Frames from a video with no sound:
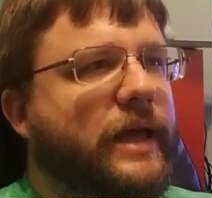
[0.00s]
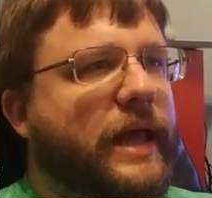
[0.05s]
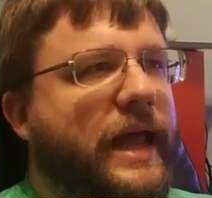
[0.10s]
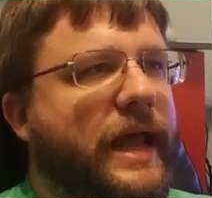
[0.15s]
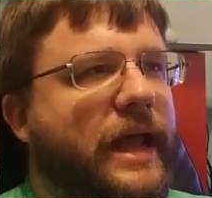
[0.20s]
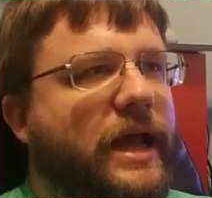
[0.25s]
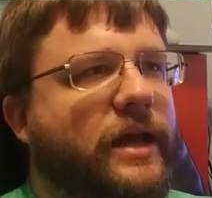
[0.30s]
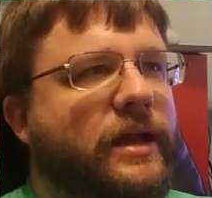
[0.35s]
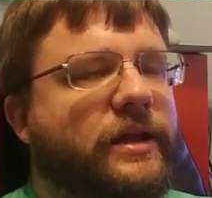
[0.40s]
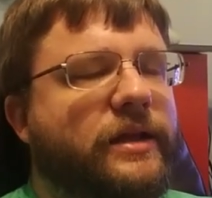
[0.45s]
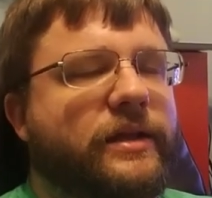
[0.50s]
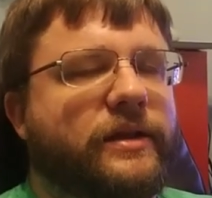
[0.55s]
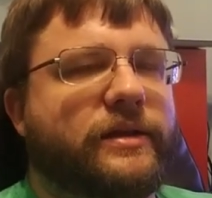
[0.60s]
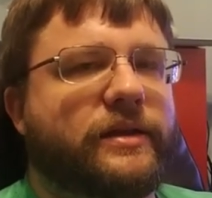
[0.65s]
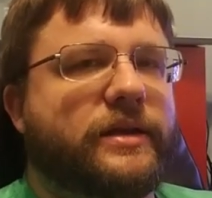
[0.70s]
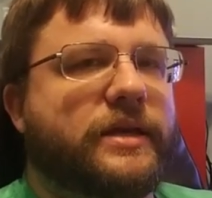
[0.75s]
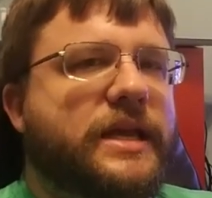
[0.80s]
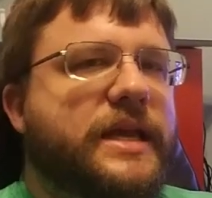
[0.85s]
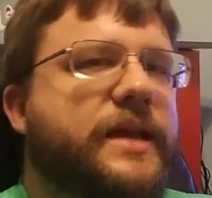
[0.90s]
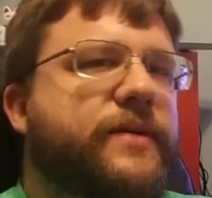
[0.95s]
And
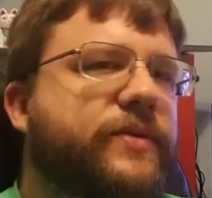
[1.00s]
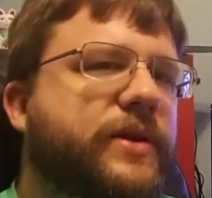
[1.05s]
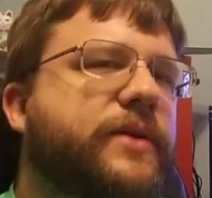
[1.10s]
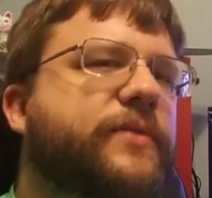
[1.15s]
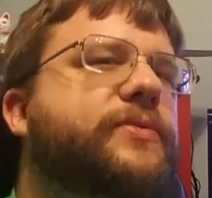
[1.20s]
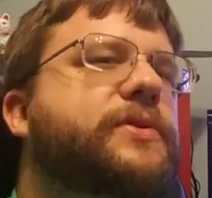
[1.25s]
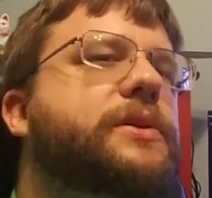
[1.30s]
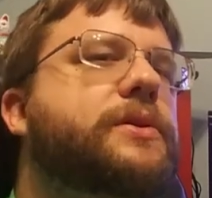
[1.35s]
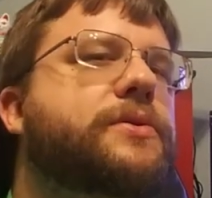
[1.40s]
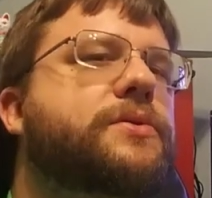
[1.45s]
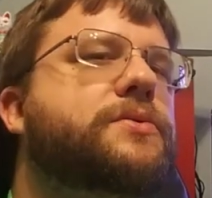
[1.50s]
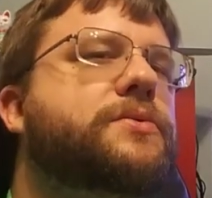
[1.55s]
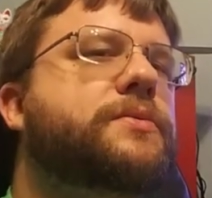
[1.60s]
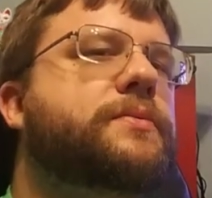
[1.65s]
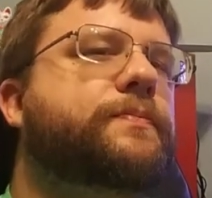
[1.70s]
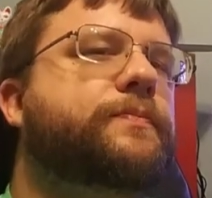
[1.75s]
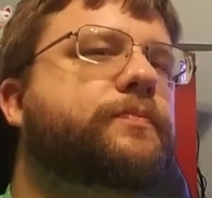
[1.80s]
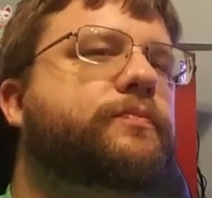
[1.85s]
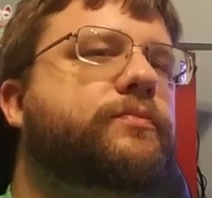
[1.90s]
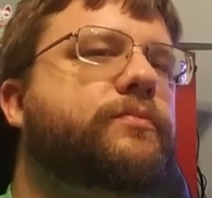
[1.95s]
even if
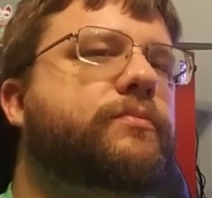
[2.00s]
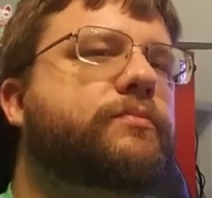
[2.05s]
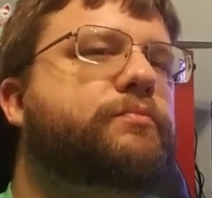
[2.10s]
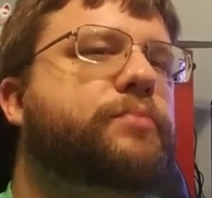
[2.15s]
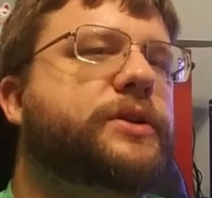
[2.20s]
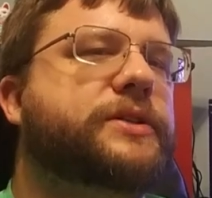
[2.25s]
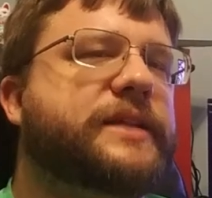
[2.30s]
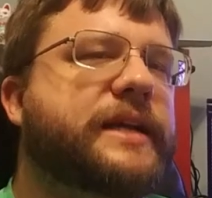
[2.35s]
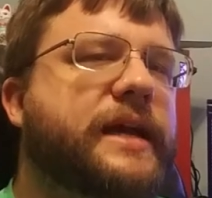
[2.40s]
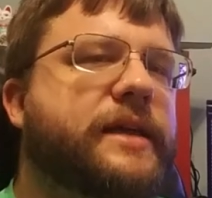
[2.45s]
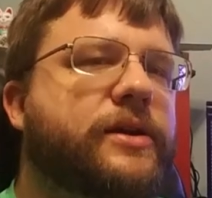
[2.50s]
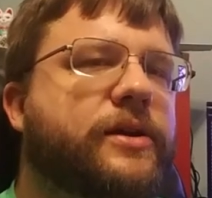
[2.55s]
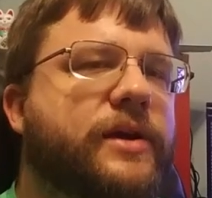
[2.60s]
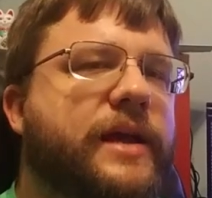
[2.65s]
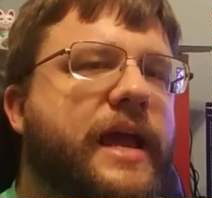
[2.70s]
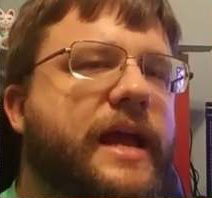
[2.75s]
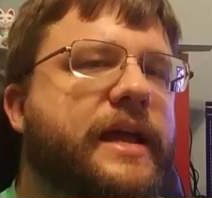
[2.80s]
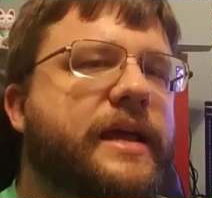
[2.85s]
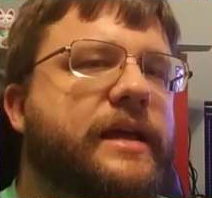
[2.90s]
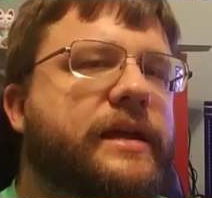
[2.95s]
you put together
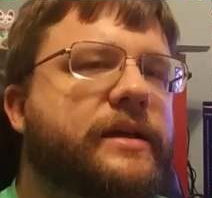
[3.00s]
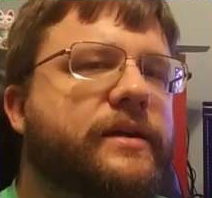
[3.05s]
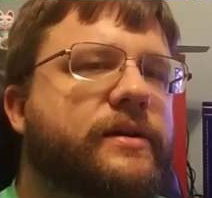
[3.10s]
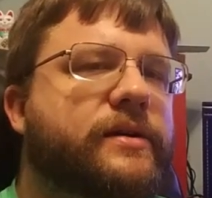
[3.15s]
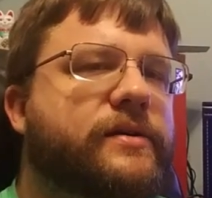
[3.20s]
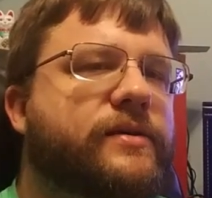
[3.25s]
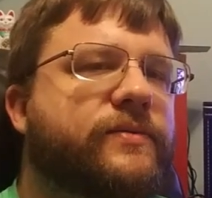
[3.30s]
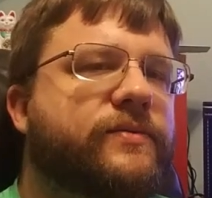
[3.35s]
a